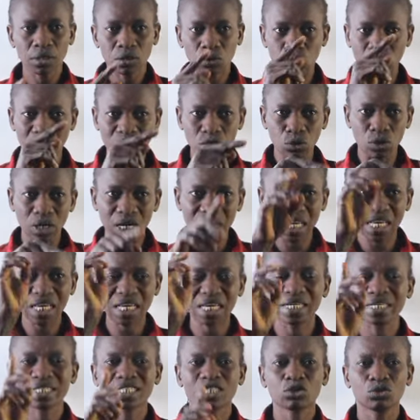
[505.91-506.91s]
When you link
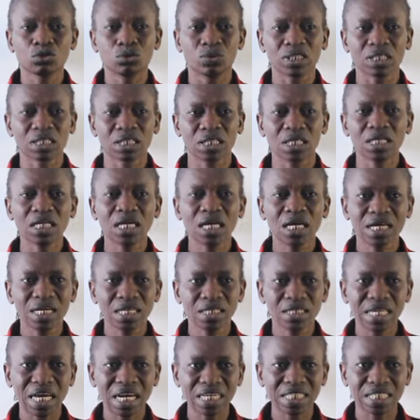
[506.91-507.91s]
it, you will see
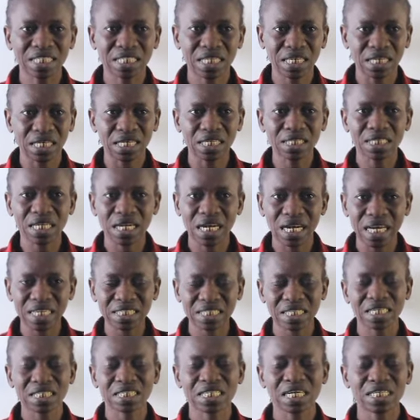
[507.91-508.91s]
that T, the
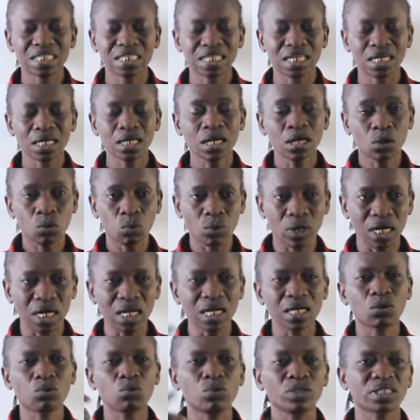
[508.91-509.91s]
last letter there, will
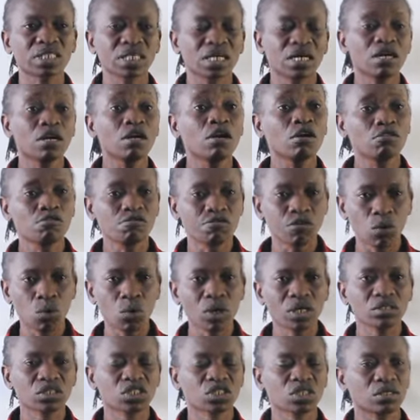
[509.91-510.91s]
link with a
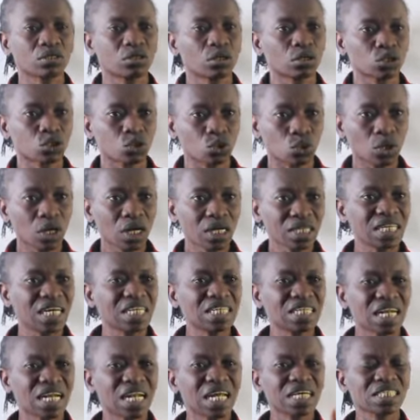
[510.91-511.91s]
vowel sound also.
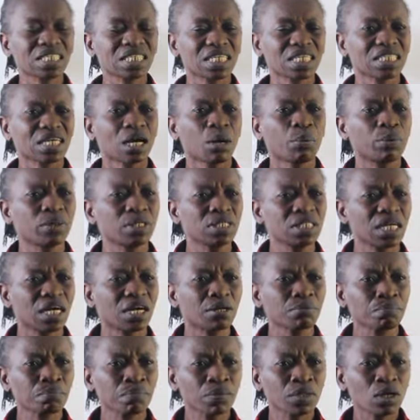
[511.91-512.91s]
Then the last example
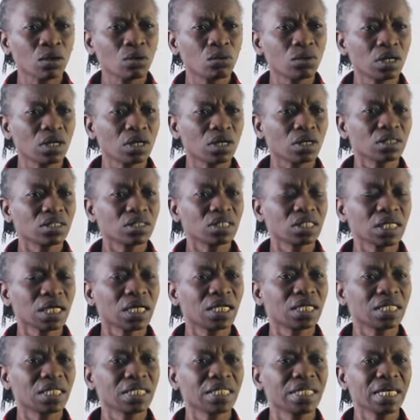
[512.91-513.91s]
there is
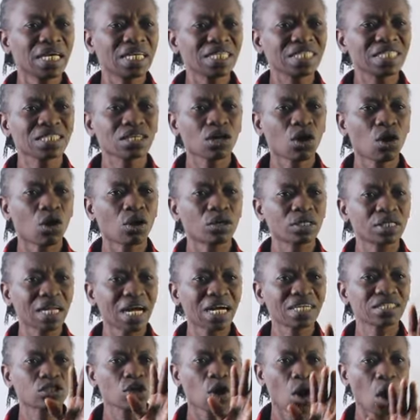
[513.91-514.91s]
this or
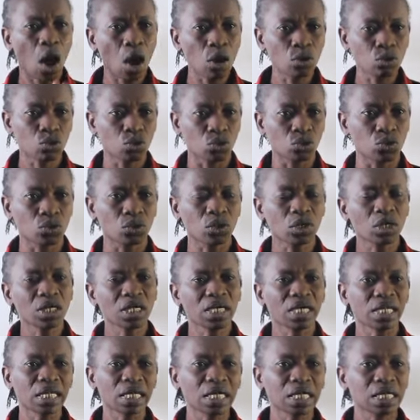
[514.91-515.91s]
that uncle
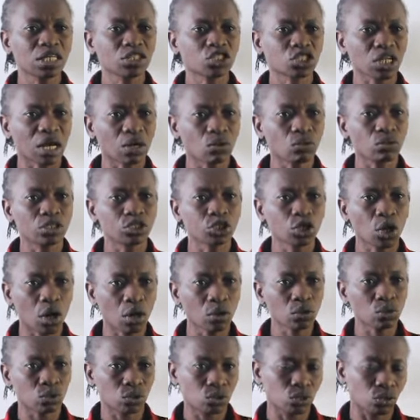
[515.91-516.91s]
in English language.
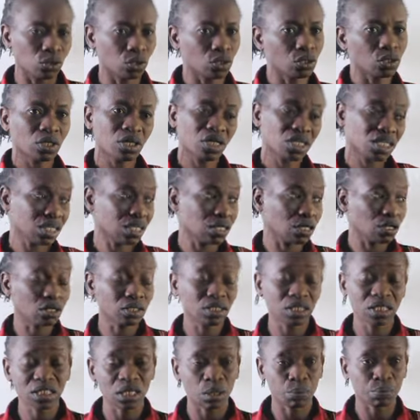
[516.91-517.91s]
Uncle, you know, in all
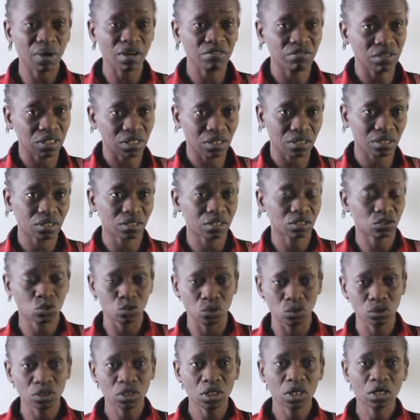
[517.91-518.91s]
these private
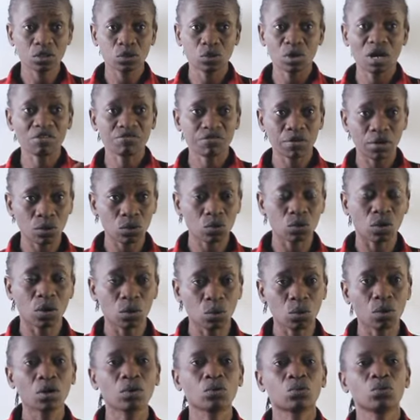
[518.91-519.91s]
schools, you have uncle,
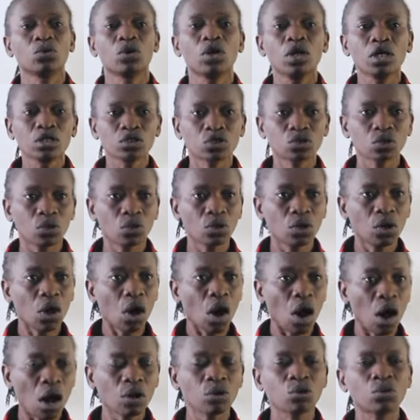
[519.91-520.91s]
uncle, uncle. So
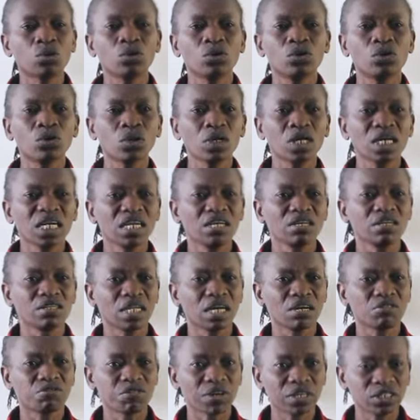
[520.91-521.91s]
uncle
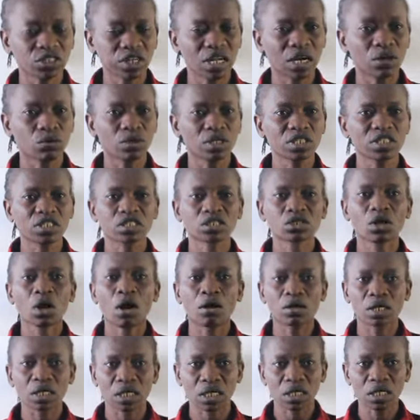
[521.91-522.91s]
in French language is
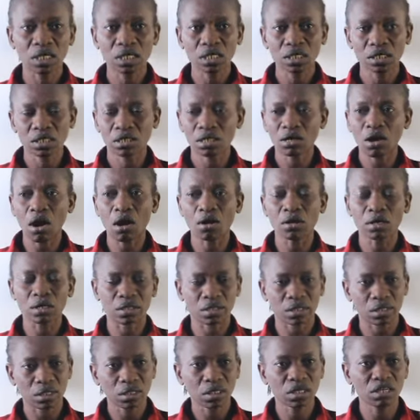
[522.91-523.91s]
unc
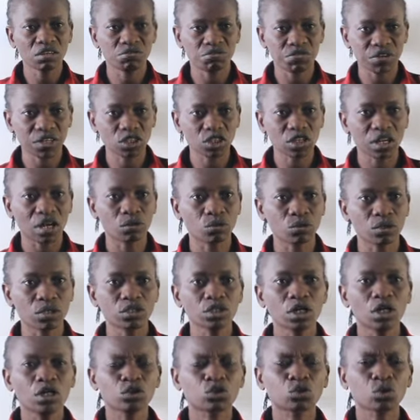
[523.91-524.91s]
in French
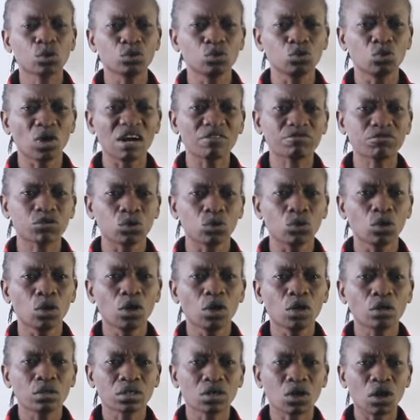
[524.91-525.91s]
language. So you have to
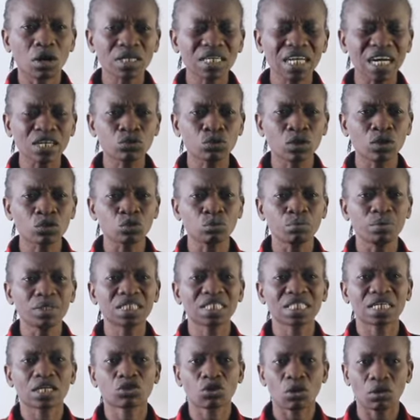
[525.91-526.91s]
call that one to be
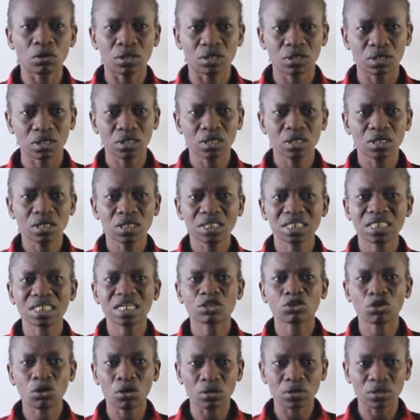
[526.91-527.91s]
setong,
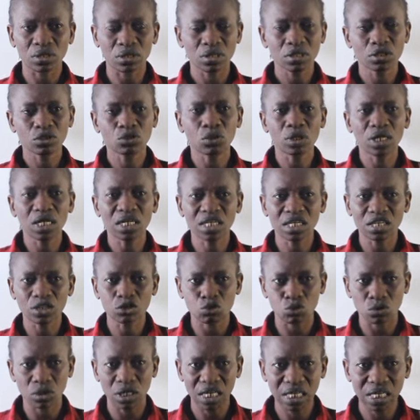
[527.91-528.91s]
setong. You link it
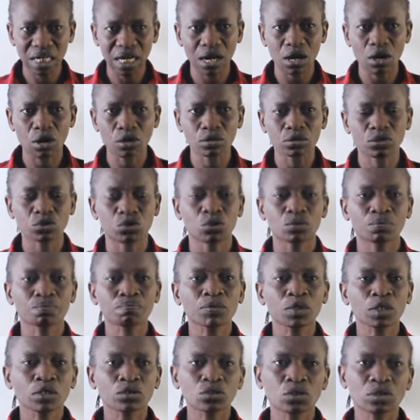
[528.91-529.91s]
together also.
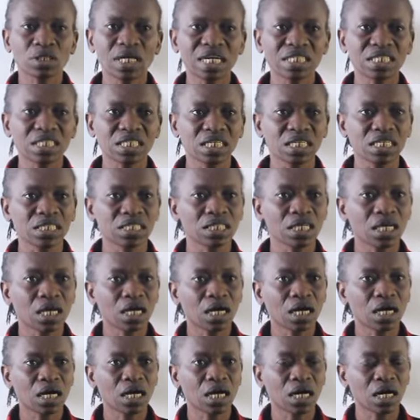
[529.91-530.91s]
So that is
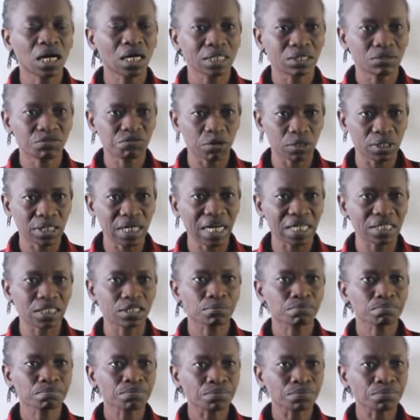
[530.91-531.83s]
for that.